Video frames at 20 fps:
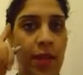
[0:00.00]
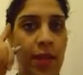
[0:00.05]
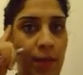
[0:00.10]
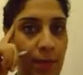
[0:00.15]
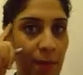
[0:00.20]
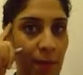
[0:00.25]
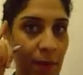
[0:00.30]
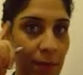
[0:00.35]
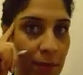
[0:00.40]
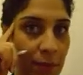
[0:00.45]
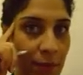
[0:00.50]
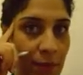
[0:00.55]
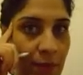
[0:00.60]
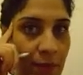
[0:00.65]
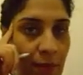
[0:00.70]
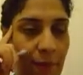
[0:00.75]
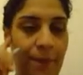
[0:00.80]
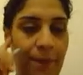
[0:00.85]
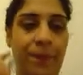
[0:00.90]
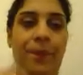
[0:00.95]
Remember
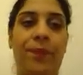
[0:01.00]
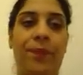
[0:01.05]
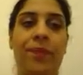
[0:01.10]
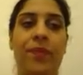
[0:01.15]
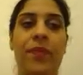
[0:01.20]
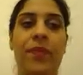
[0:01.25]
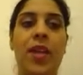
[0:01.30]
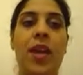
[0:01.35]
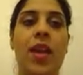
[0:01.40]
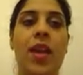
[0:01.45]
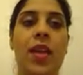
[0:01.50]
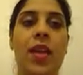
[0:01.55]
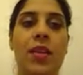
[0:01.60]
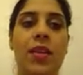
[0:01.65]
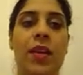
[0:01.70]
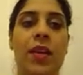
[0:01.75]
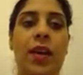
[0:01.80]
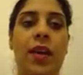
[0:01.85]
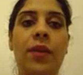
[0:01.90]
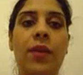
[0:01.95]
them.
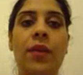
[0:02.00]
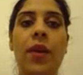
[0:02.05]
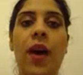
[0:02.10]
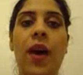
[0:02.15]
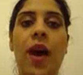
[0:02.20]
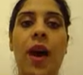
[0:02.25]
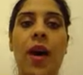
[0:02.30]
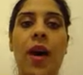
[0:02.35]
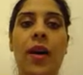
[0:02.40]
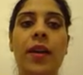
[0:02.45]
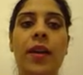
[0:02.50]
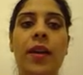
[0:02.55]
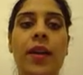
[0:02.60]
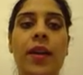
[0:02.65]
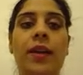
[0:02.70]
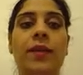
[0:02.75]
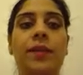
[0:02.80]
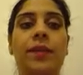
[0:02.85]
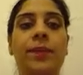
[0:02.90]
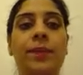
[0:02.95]
Now I
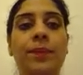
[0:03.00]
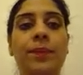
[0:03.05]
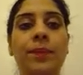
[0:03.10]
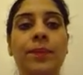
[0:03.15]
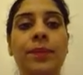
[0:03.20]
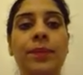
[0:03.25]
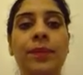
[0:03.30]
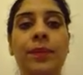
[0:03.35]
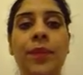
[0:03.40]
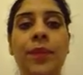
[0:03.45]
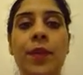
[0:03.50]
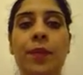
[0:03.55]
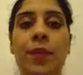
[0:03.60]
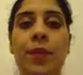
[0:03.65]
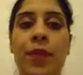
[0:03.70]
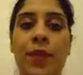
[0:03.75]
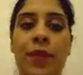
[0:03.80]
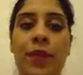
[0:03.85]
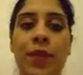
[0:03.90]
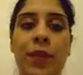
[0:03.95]
can the
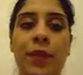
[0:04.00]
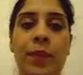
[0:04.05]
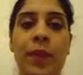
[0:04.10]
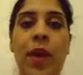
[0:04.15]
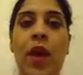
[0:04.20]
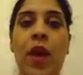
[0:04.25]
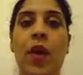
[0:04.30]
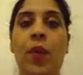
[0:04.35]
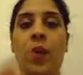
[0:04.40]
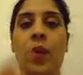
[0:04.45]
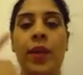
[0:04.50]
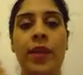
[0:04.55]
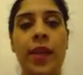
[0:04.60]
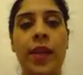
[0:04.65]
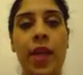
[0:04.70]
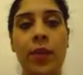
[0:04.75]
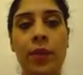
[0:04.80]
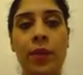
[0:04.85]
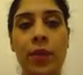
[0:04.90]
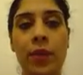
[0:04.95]
perfume. What
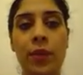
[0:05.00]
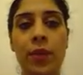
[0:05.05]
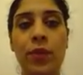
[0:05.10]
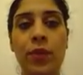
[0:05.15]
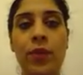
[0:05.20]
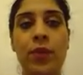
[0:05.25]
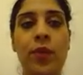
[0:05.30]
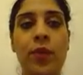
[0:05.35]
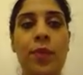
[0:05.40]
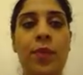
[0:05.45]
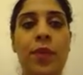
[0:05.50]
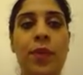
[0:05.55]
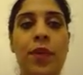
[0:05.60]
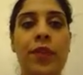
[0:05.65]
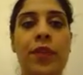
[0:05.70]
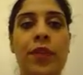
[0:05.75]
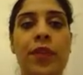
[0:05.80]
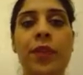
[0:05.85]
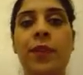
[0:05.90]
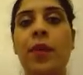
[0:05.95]
can we do to the
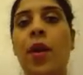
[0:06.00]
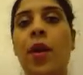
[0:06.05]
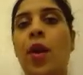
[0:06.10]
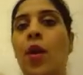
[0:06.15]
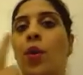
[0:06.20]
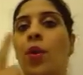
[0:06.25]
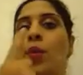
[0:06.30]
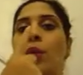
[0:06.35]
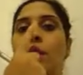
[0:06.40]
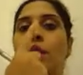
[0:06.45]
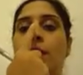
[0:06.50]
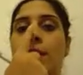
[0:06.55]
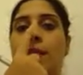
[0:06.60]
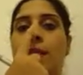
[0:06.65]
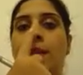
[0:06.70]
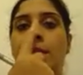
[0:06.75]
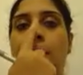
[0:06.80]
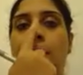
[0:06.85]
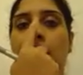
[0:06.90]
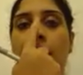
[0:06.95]
perfume? We
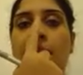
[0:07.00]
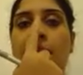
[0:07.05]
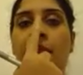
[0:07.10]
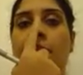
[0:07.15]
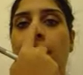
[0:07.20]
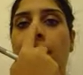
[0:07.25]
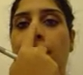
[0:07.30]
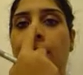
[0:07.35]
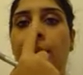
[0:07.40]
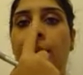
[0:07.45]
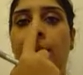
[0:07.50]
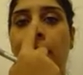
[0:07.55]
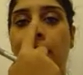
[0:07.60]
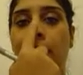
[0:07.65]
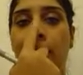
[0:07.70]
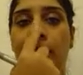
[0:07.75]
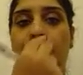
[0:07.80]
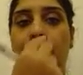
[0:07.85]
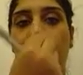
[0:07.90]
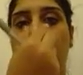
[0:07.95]
smell the
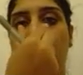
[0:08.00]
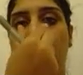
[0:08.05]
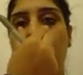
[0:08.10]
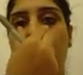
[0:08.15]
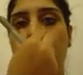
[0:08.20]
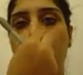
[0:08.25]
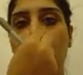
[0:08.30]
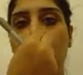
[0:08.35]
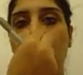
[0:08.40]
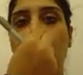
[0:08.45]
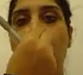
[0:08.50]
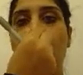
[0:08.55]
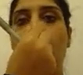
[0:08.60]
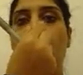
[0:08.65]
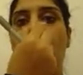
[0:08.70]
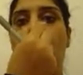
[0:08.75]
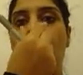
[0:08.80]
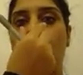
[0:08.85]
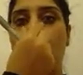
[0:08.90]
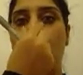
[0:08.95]
perfume. We use
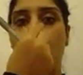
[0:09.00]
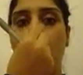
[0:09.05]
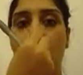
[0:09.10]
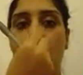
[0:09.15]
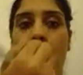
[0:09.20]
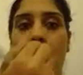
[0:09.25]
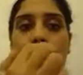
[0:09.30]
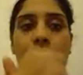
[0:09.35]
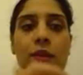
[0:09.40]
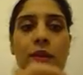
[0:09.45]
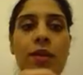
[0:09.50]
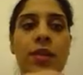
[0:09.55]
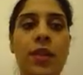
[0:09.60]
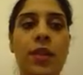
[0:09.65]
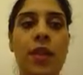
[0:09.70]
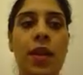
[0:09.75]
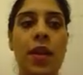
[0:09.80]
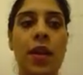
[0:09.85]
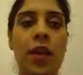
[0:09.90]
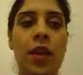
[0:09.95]
our nose
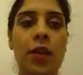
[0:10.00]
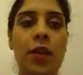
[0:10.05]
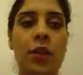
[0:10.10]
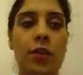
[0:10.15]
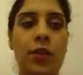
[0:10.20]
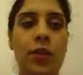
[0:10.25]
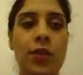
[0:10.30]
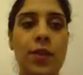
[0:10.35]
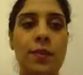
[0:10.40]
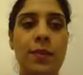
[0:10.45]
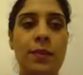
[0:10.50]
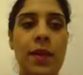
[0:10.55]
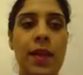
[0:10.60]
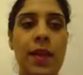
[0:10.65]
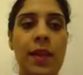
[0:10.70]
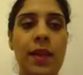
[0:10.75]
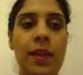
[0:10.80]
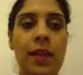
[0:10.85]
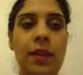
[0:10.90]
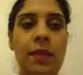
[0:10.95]
to
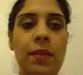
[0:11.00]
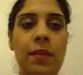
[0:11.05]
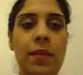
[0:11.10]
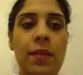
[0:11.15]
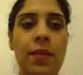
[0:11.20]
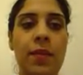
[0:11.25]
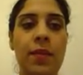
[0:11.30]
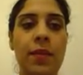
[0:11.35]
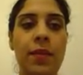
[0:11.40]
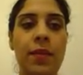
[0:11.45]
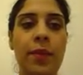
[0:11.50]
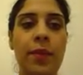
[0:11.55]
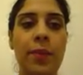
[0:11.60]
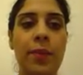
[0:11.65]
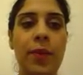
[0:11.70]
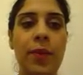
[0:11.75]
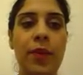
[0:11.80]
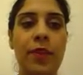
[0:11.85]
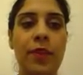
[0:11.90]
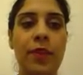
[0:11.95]
smell the
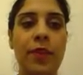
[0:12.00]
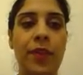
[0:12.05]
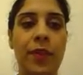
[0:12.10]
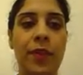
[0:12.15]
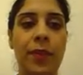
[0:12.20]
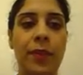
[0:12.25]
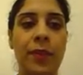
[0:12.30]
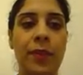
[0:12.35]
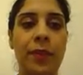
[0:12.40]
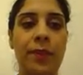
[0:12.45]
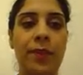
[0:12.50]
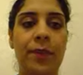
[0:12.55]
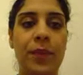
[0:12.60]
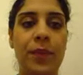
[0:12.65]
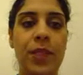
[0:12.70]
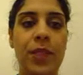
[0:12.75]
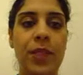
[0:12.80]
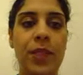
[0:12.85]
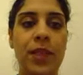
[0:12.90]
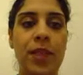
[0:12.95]
perfume.
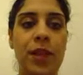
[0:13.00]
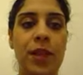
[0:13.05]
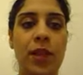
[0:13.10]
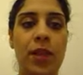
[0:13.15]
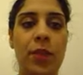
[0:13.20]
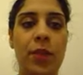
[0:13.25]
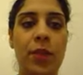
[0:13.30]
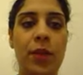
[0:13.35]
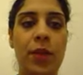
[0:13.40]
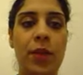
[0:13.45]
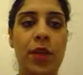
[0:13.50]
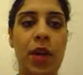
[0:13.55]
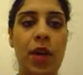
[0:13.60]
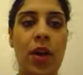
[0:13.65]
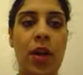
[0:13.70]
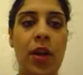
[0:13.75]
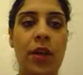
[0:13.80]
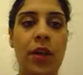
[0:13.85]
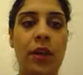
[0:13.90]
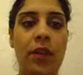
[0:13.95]
Slara would
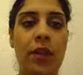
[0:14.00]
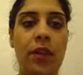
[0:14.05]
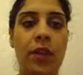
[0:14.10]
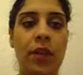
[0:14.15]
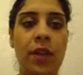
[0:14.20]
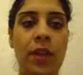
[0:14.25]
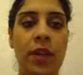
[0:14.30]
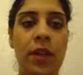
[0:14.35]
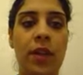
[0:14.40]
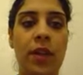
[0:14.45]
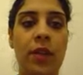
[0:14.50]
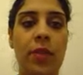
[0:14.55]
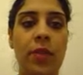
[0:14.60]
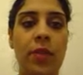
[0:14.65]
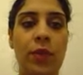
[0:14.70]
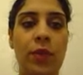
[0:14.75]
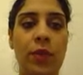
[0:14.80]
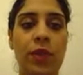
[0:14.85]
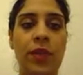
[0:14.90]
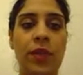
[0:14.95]
write the
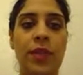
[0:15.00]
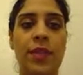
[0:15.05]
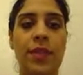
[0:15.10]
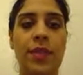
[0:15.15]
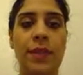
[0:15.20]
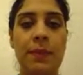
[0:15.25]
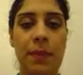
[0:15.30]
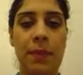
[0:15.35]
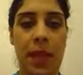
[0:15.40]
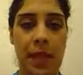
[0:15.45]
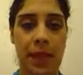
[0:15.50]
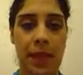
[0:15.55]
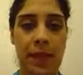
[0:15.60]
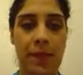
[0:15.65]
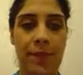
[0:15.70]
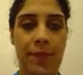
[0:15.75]
word smell.